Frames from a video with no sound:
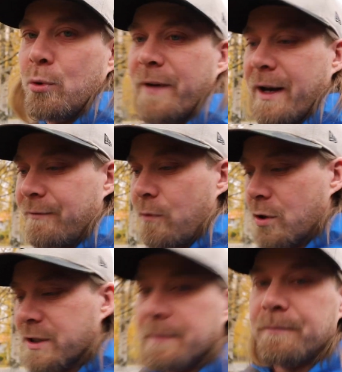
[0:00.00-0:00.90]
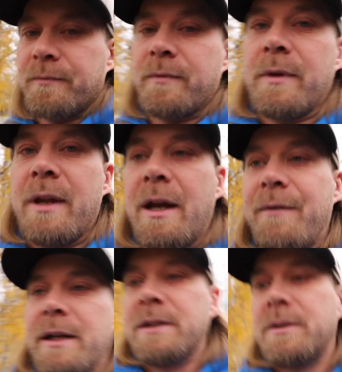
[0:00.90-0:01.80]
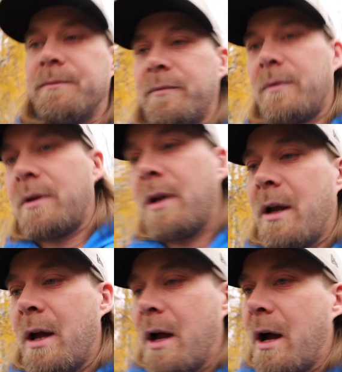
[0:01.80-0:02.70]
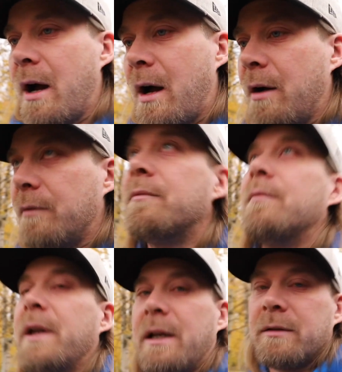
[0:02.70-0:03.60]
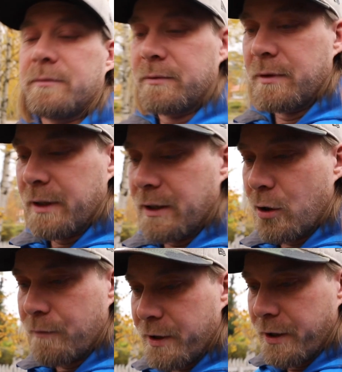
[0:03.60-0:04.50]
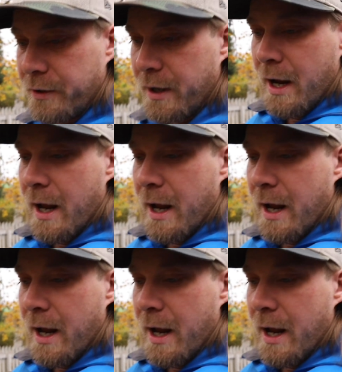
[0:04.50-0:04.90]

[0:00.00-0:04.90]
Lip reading: Puuveneen vuoksi event. Link over here.